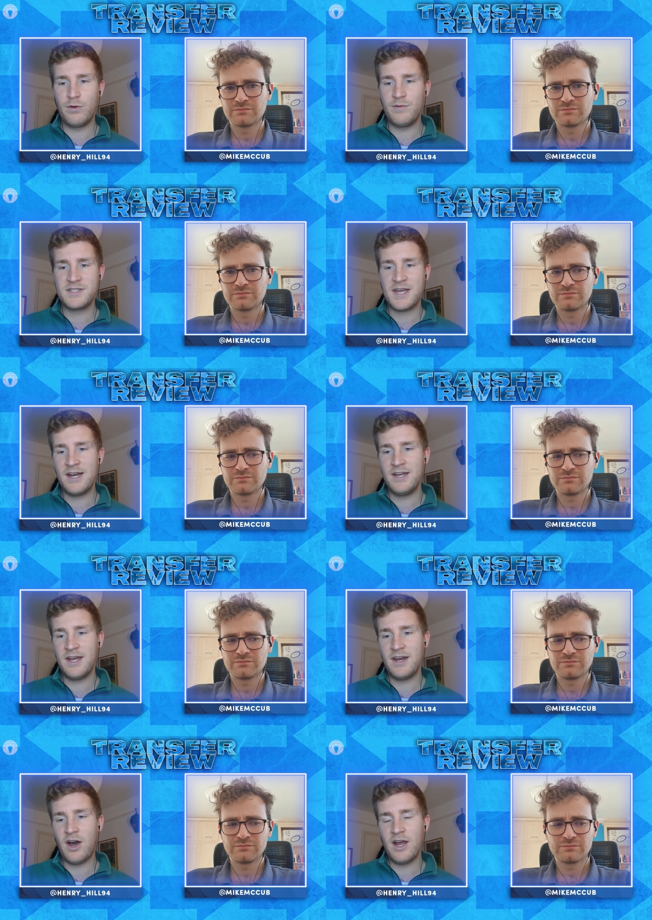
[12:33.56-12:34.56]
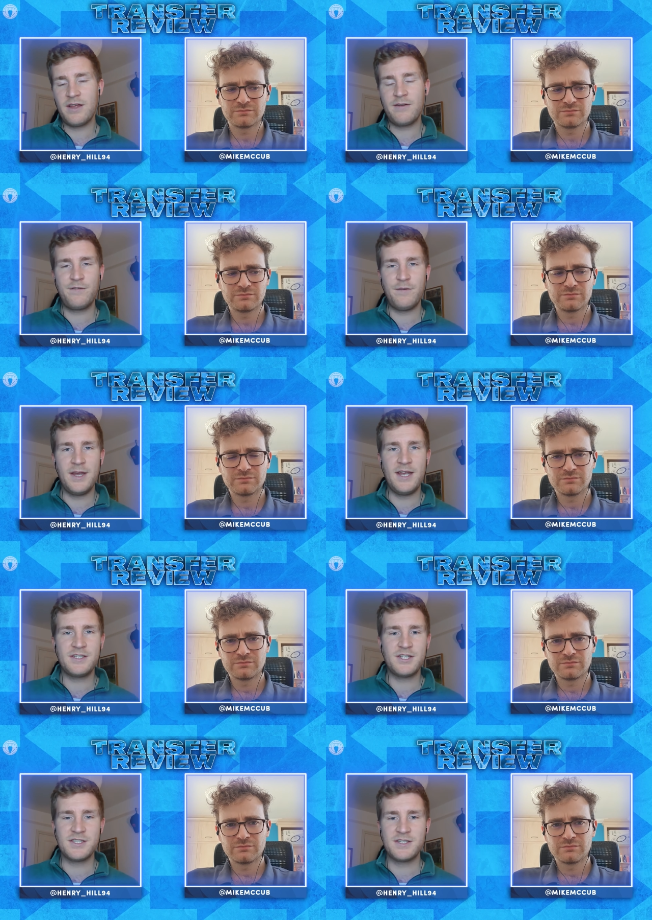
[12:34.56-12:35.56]
Speaker 1: all of his talent and I, for me
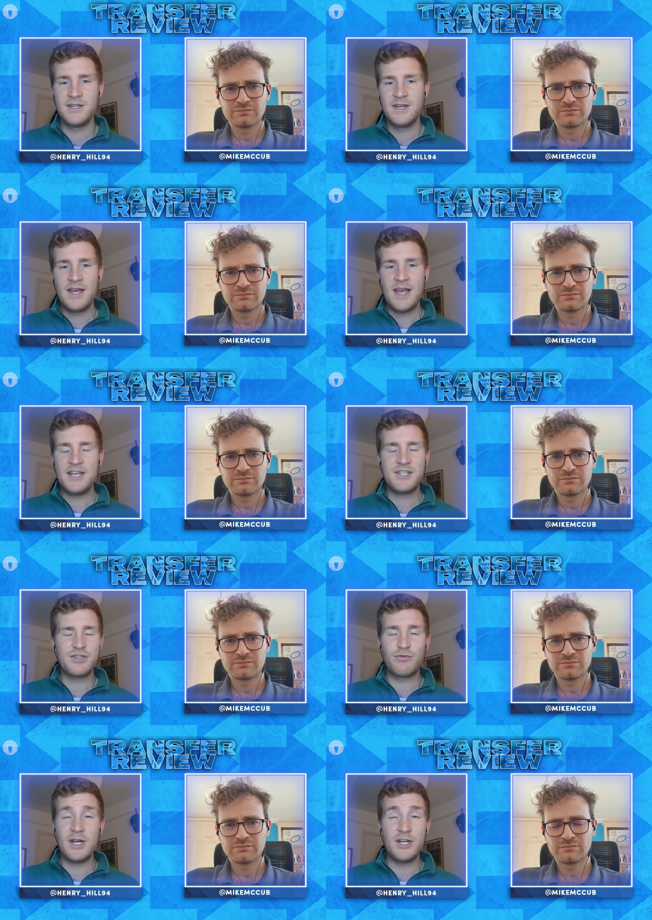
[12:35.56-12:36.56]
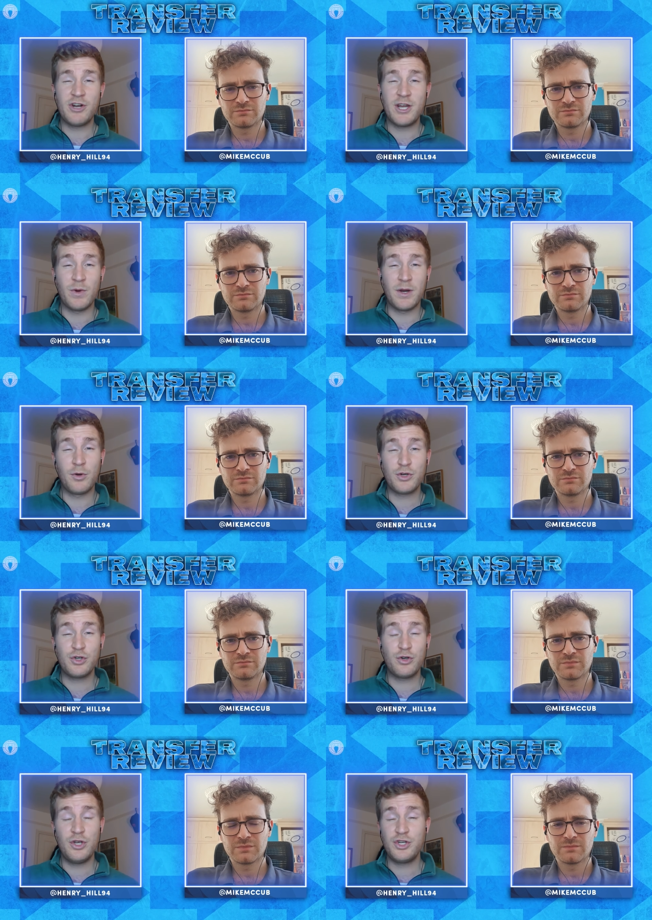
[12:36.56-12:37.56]
he's just it's just a really tricky one I'm not
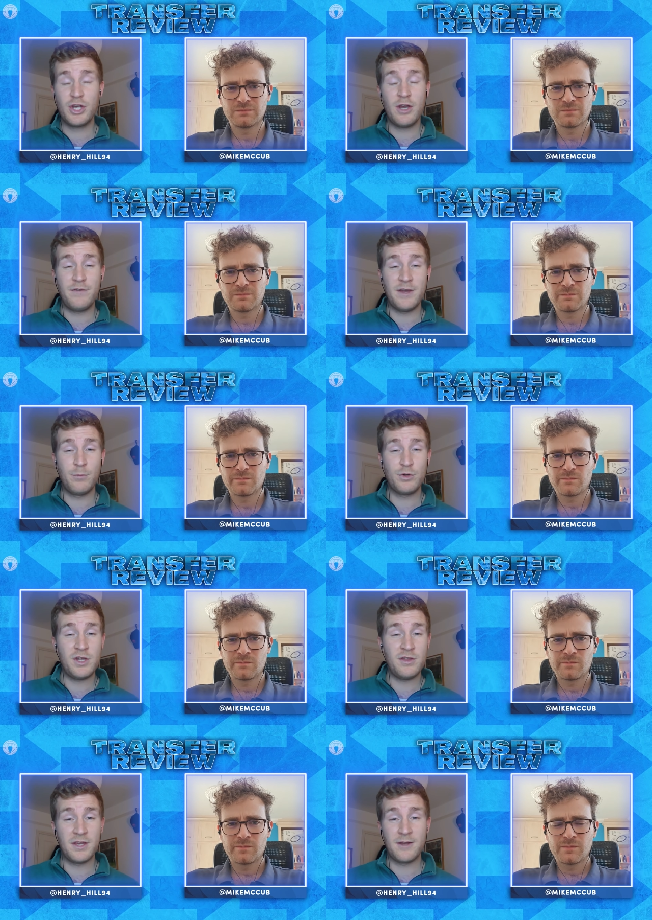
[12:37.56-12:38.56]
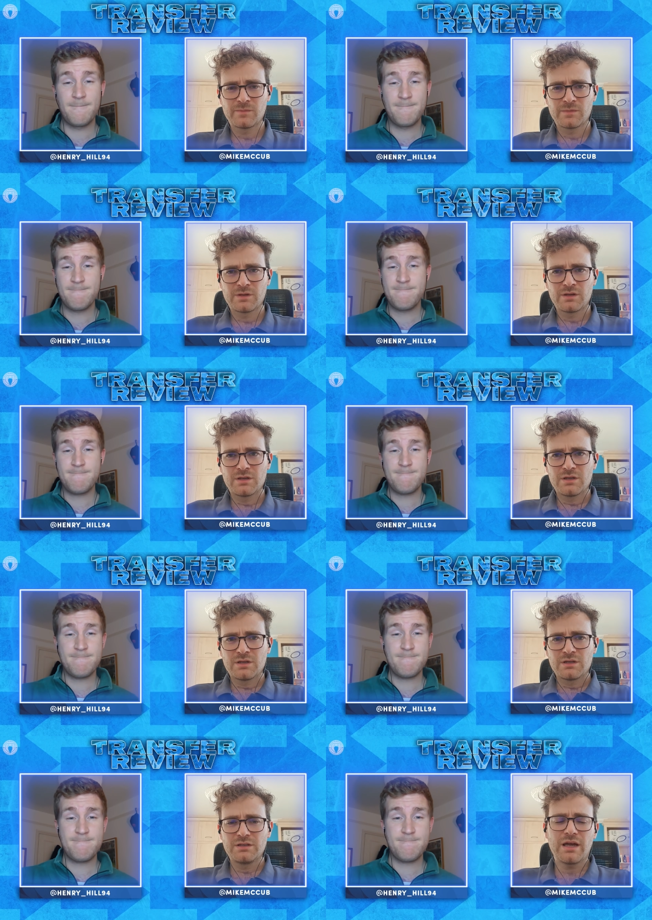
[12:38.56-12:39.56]
sure who should go for him what do you think
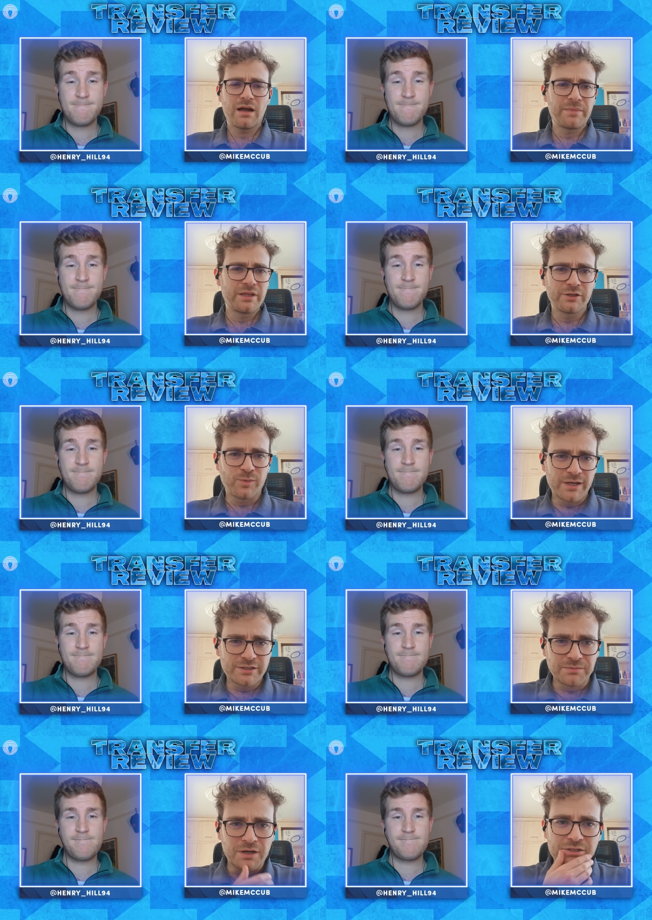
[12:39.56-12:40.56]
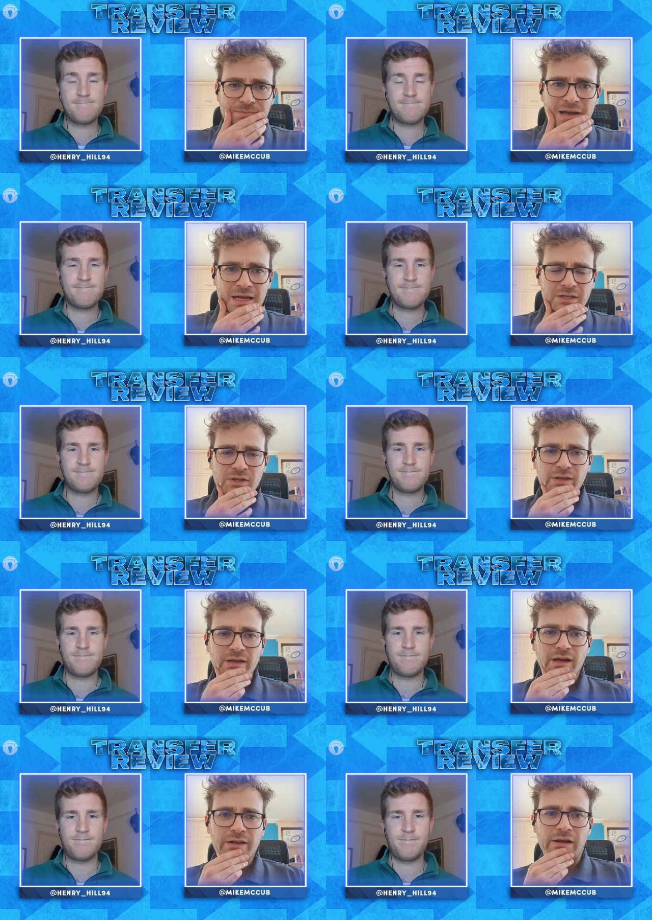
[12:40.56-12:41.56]
Speaker 2: yeah, I mean those wage demands are mad, aren't they?
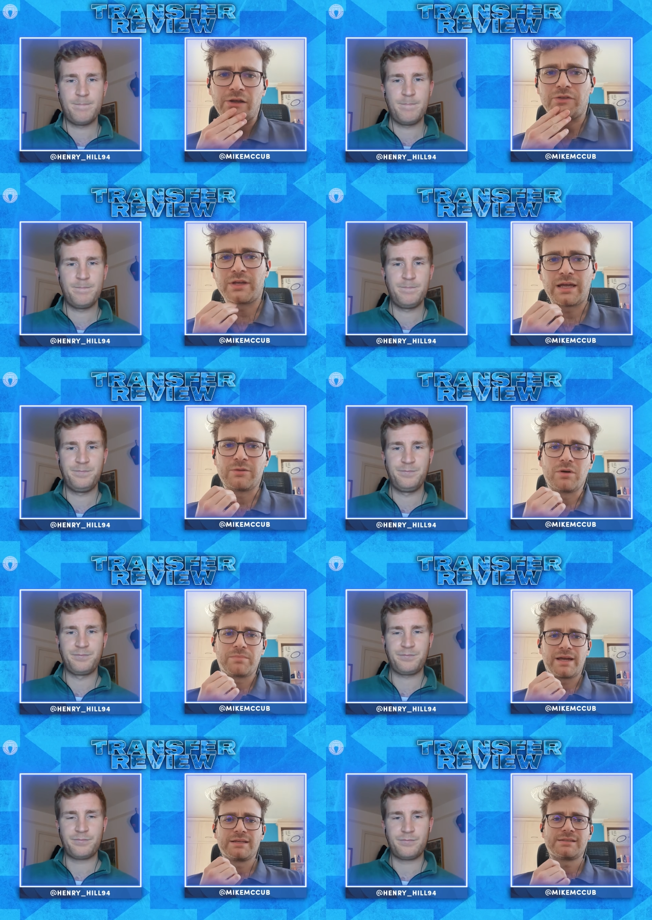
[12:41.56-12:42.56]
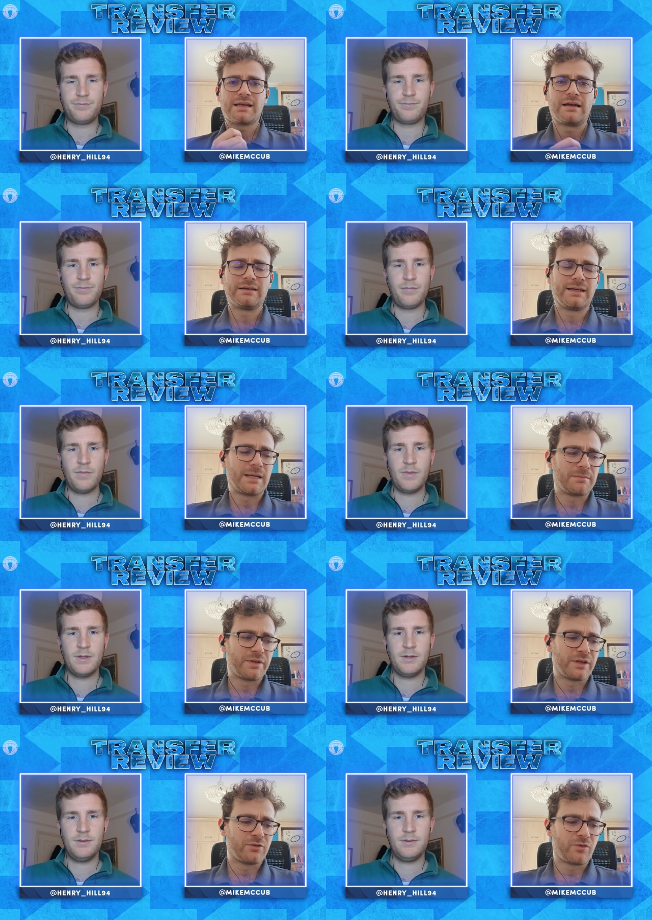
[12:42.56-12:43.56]
I, I don't think anyone pays that. Um, I
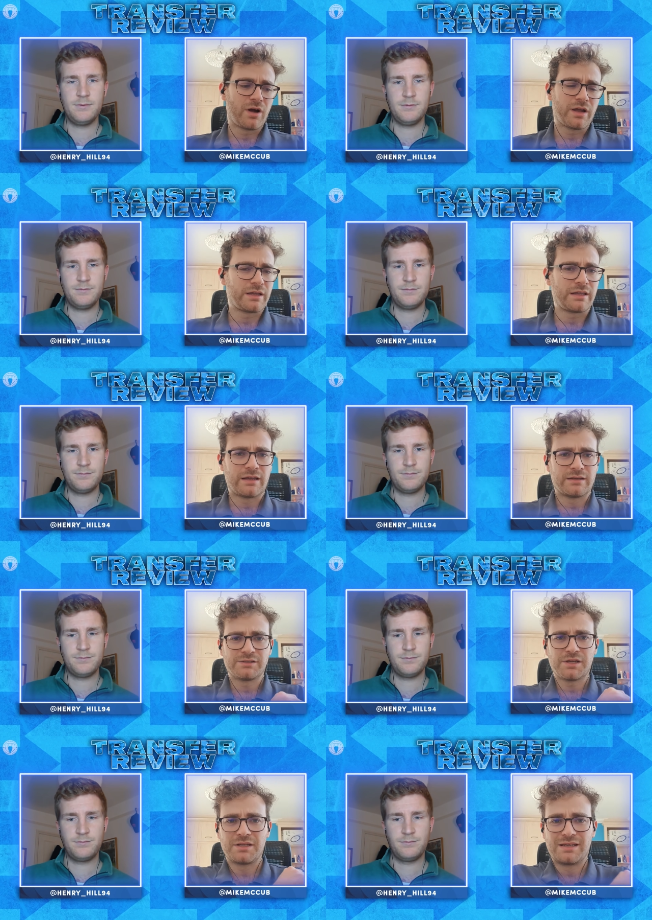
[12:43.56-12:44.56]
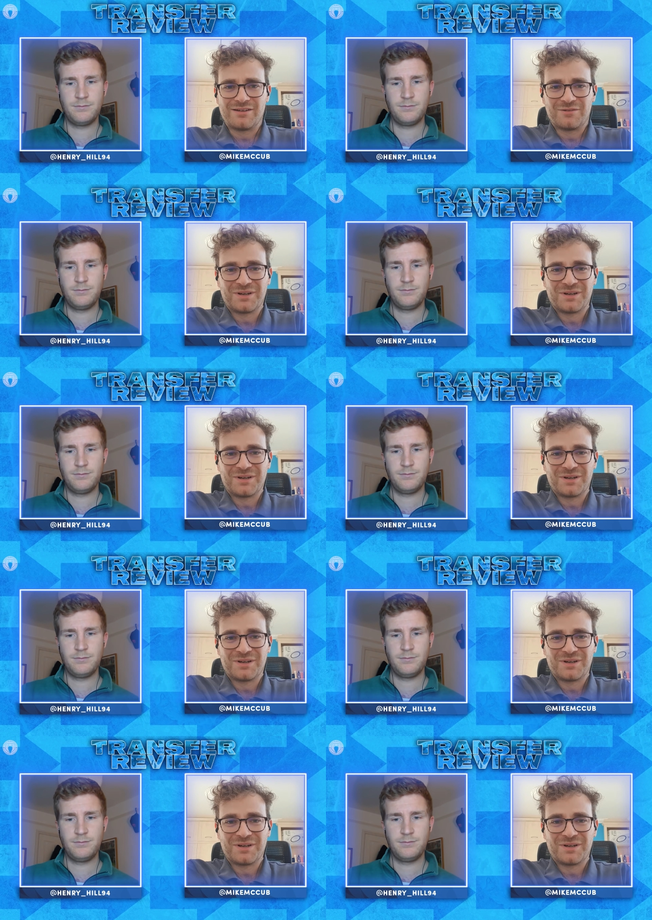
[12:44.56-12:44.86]
think you're right, and, and certainly not